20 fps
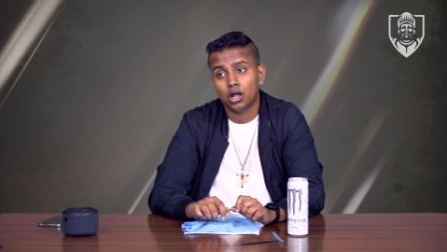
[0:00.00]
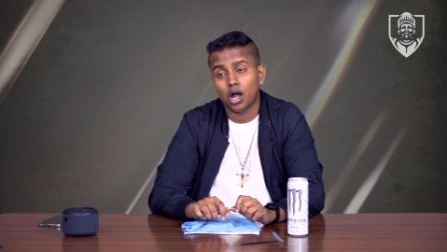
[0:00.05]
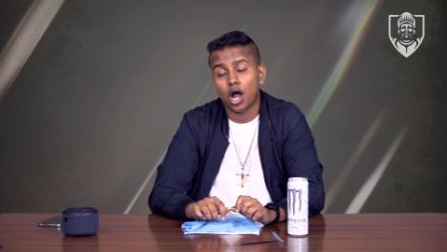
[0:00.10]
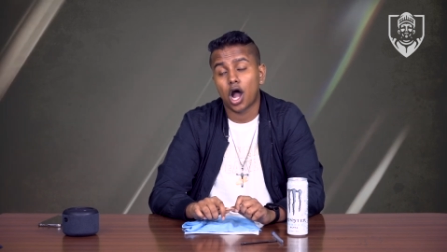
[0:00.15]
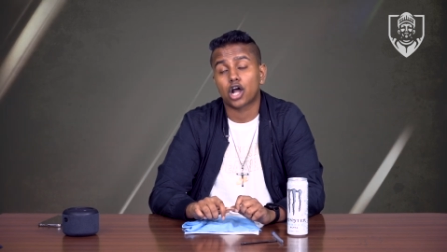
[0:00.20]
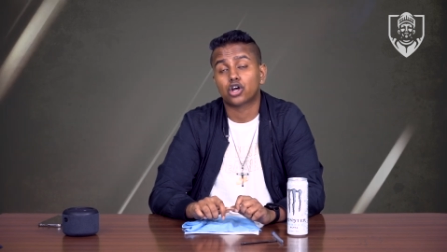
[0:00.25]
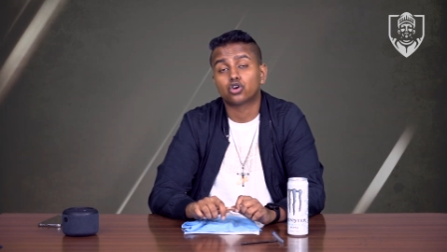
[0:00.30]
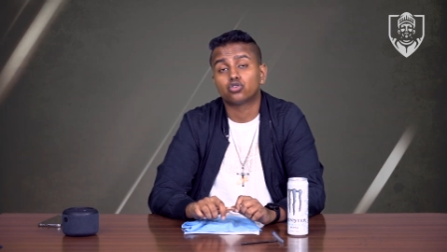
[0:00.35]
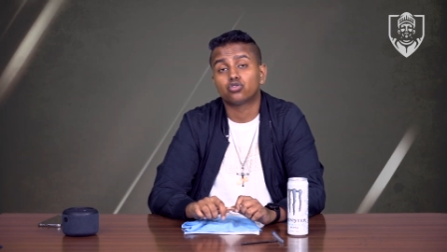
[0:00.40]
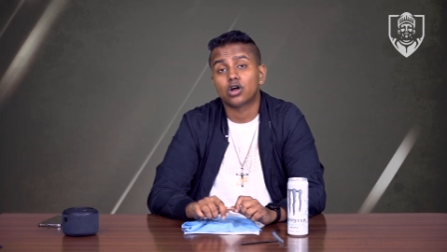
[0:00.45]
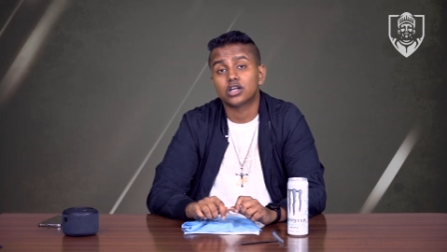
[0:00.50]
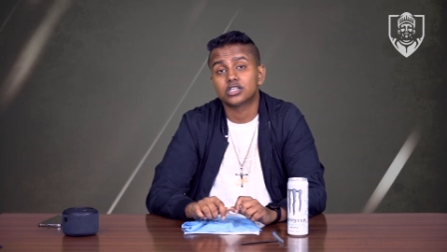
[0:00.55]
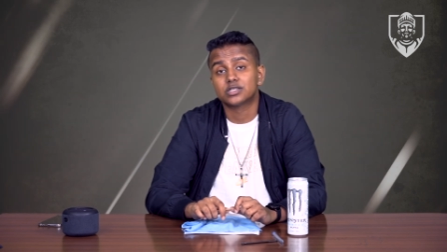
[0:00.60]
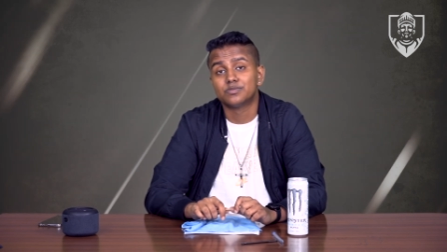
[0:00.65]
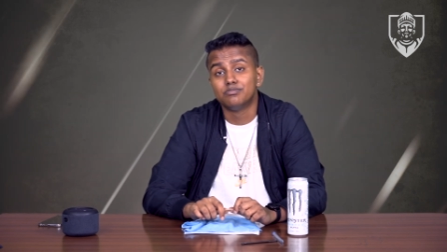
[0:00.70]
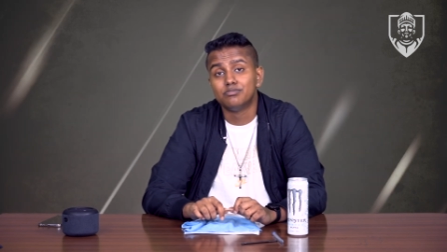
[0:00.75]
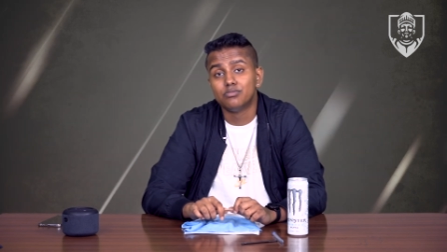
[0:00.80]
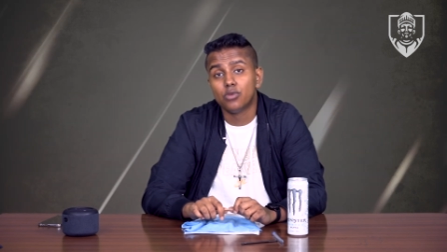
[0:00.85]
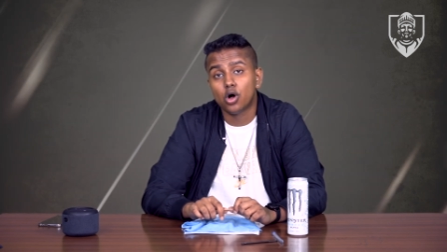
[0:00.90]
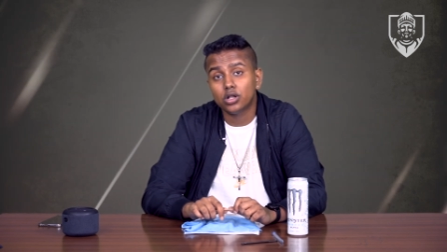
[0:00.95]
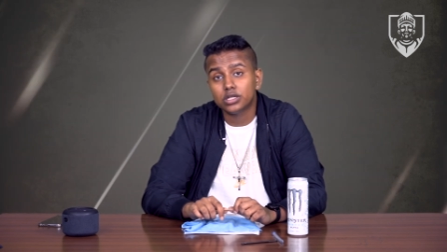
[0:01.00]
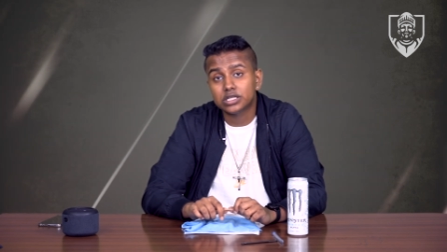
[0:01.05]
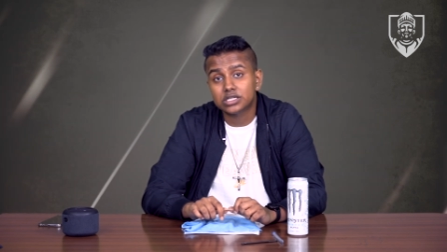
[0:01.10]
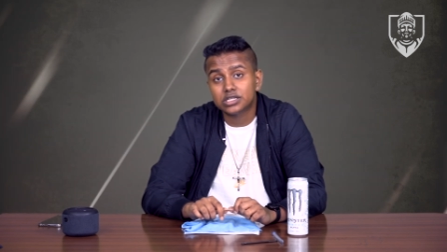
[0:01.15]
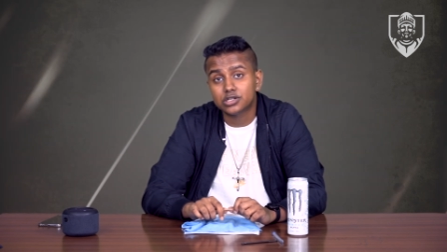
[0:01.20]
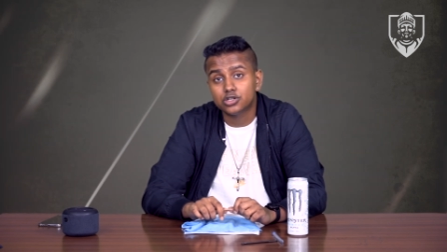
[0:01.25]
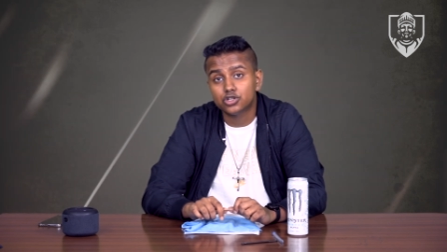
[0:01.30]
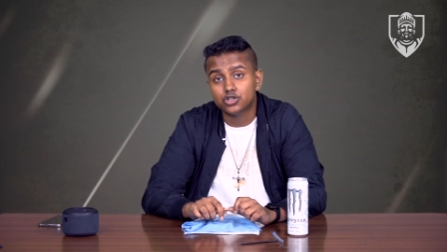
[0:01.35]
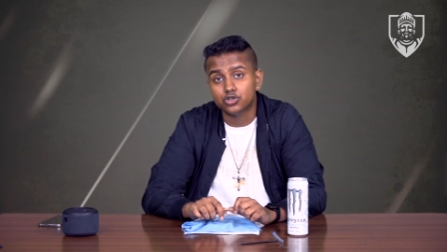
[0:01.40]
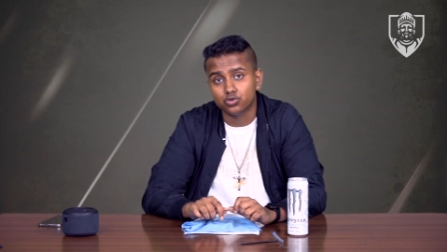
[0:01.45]
across
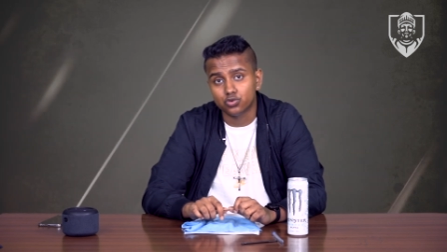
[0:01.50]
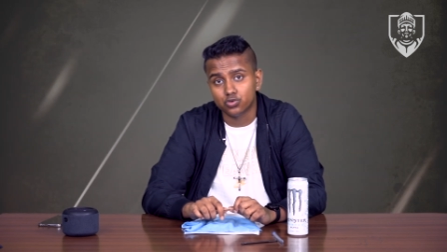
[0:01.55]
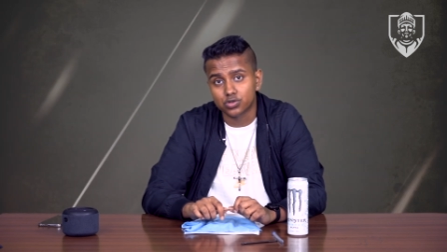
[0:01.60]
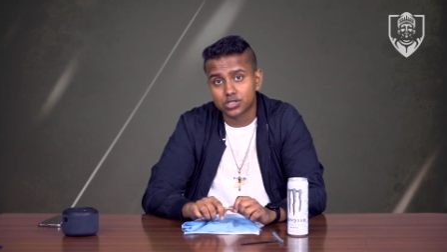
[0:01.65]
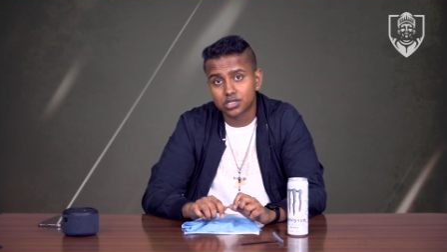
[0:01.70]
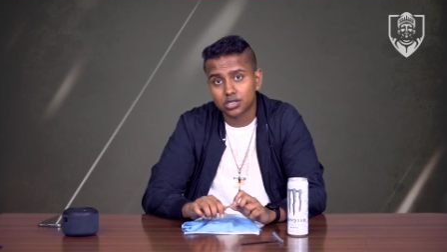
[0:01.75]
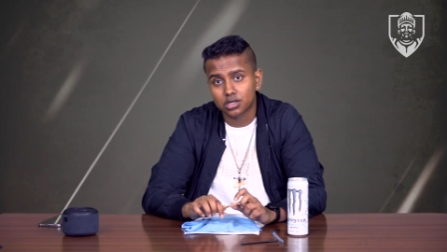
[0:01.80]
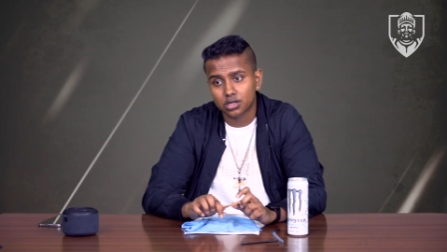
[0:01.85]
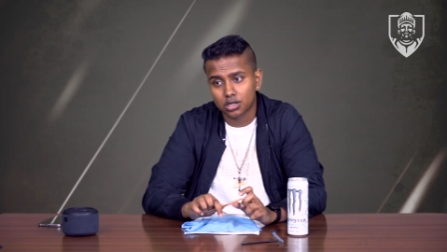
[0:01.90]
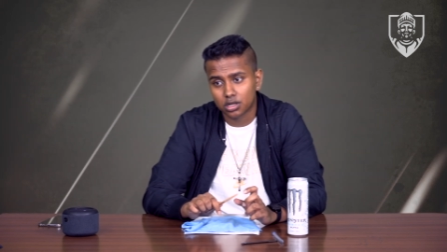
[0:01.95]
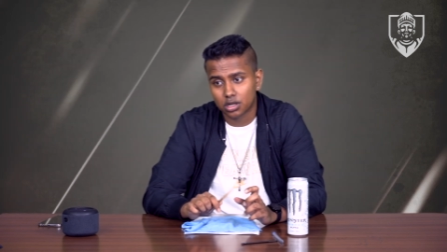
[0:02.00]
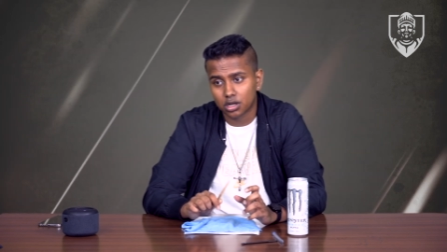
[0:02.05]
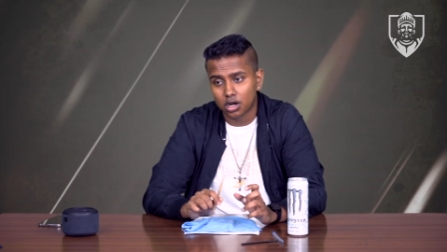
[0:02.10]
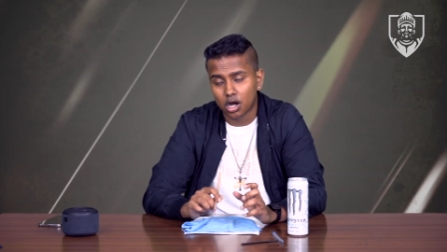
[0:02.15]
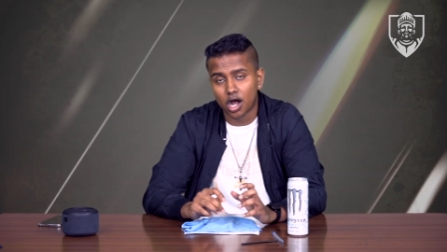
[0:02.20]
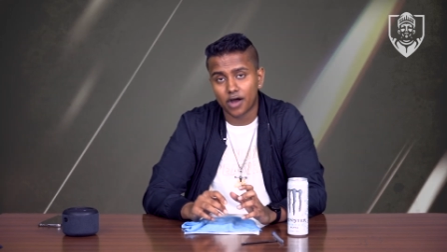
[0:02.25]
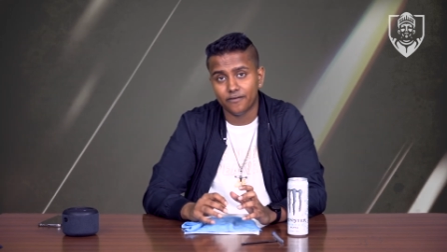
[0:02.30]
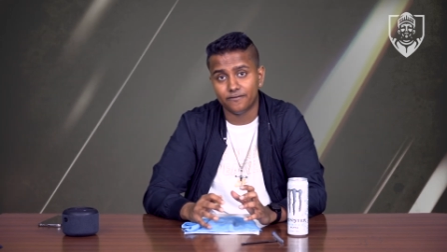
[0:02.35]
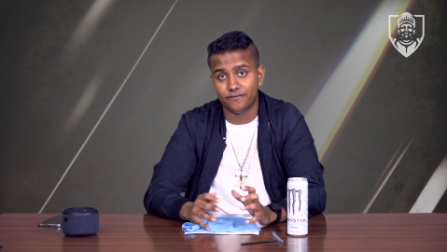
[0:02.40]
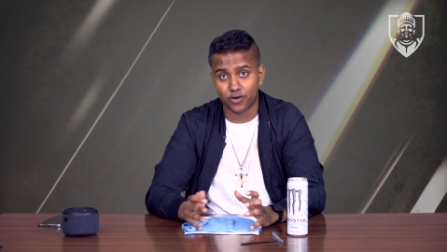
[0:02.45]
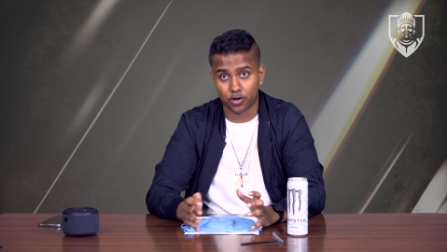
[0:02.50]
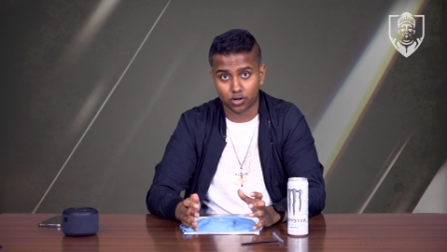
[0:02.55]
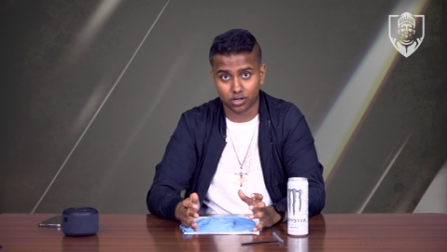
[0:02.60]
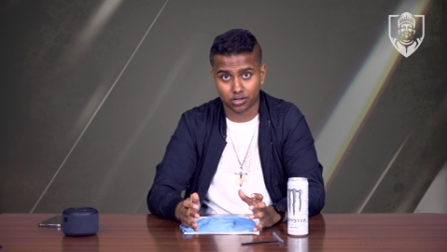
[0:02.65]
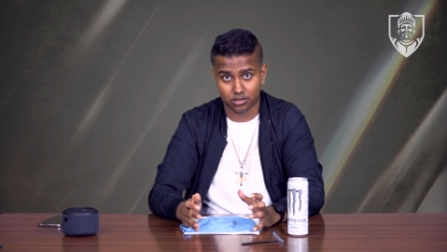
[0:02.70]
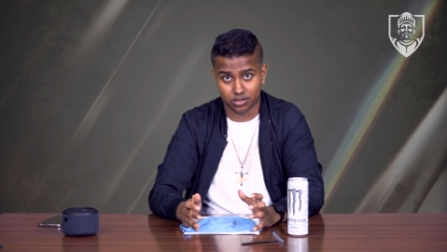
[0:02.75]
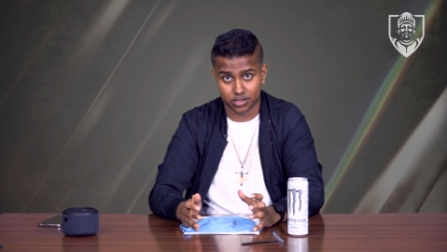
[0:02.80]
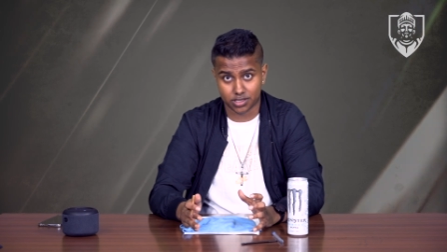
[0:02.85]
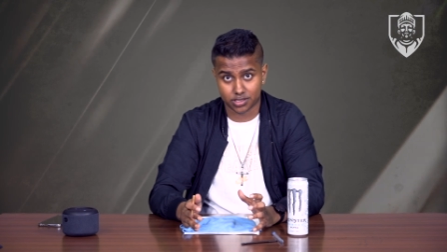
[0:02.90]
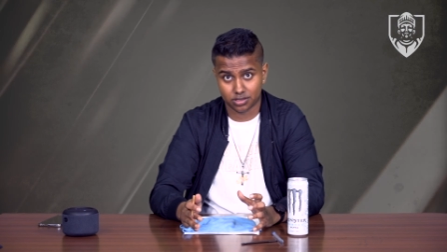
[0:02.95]
multitudes of
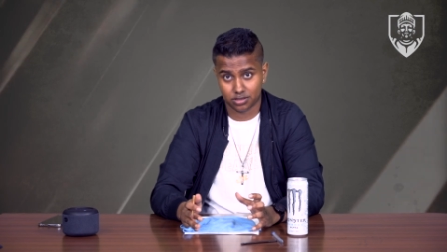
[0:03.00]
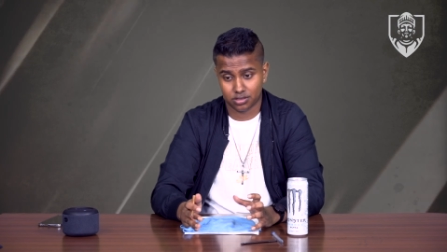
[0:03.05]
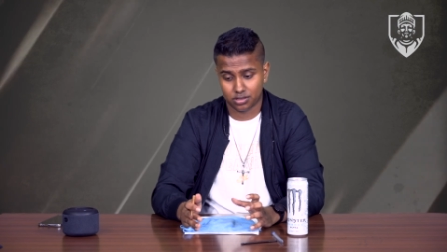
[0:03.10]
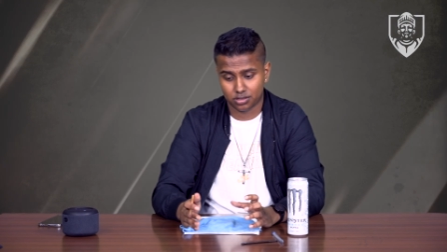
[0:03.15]
verticals.